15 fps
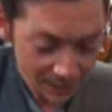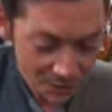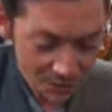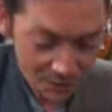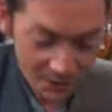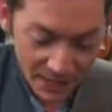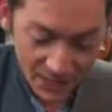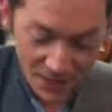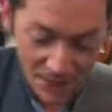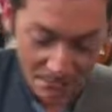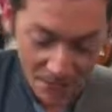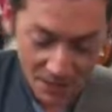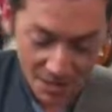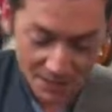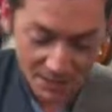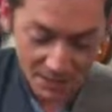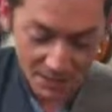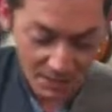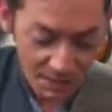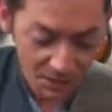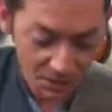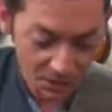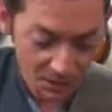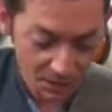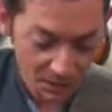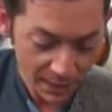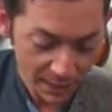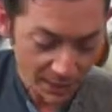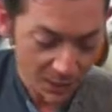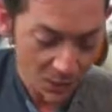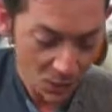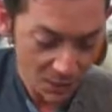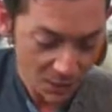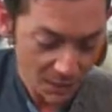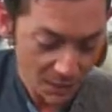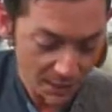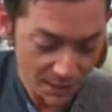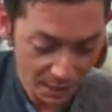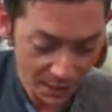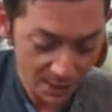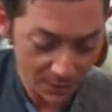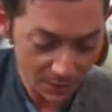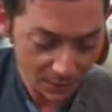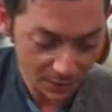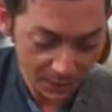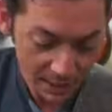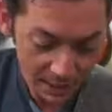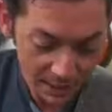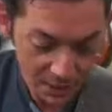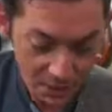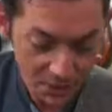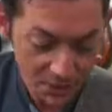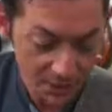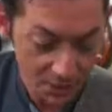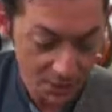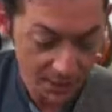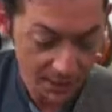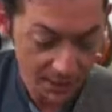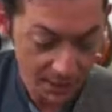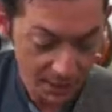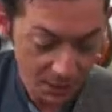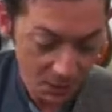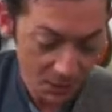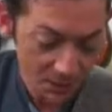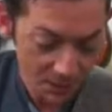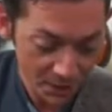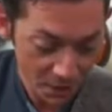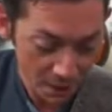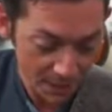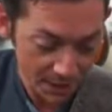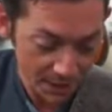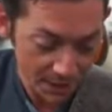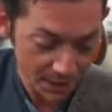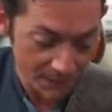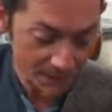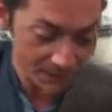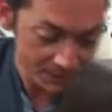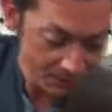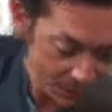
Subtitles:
So we've got the Boss EQ into the chorus ensemble, those two running, along with the carbon copy,